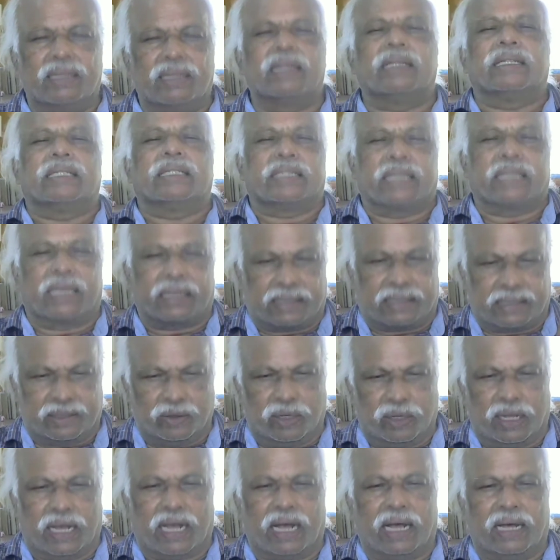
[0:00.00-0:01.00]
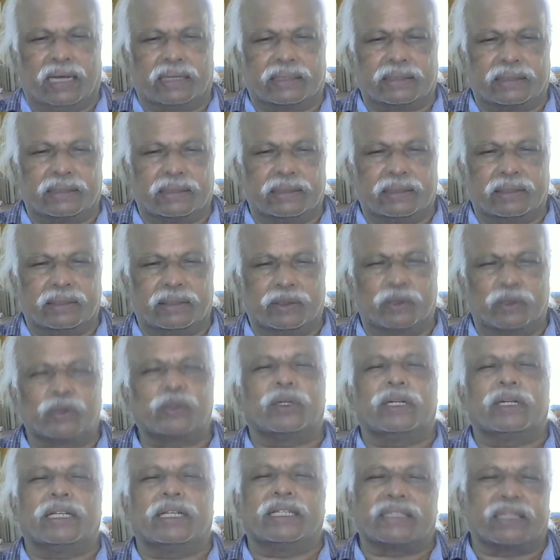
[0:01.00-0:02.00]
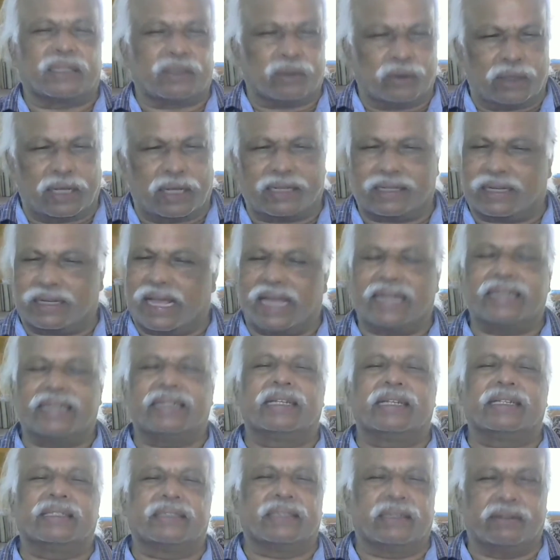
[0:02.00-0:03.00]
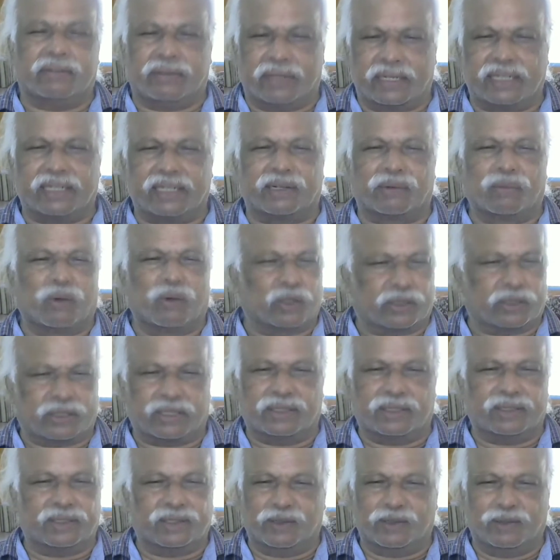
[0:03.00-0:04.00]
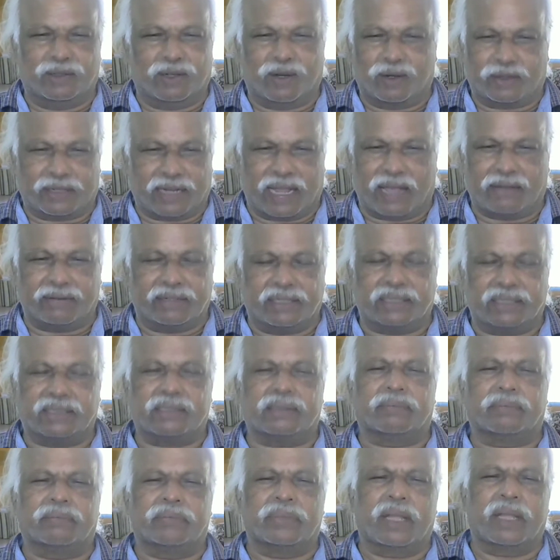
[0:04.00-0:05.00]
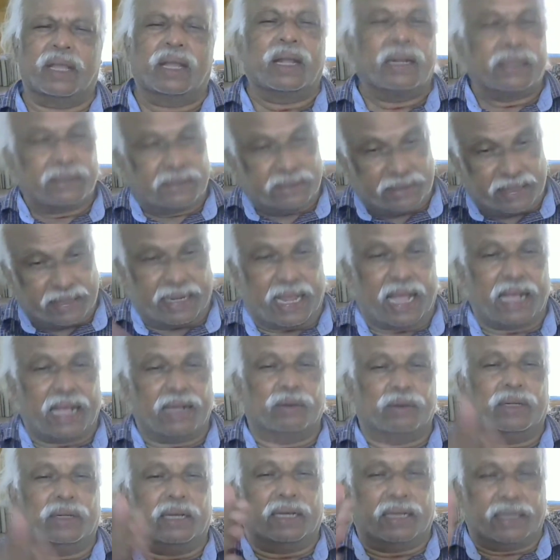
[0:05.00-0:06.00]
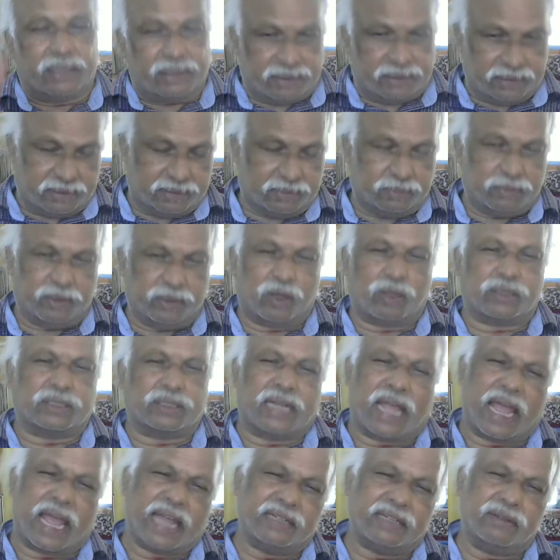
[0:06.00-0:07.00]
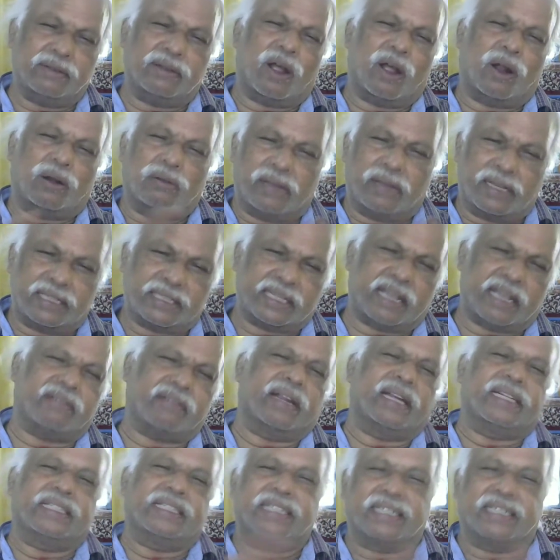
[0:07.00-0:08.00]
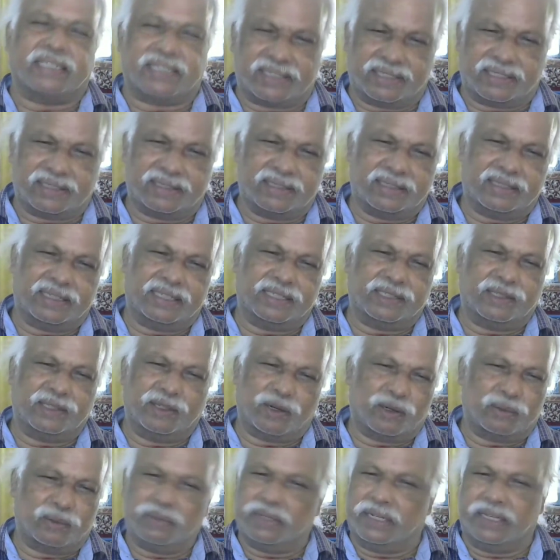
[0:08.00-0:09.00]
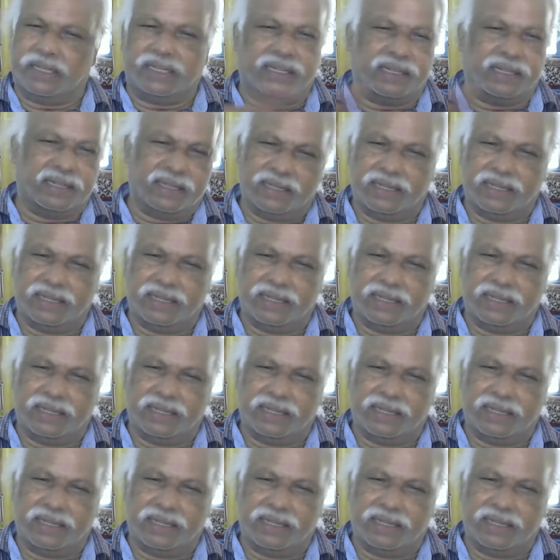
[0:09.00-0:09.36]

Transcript: circular, usually circular land is very remote, you will not have it. Triangular, because land will always have edges, it will not be